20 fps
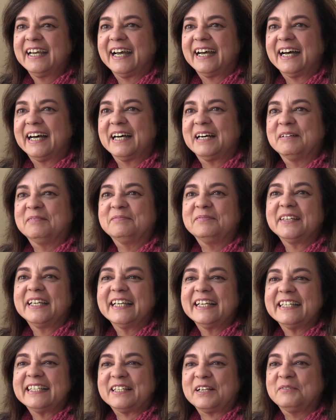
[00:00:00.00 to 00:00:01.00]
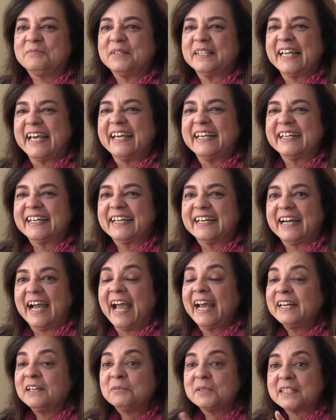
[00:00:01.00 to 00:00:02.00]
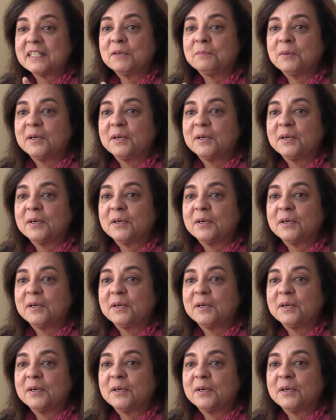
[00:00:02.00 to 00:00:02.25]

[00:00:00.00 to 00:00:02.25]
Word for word: Um, so Milena, and it was her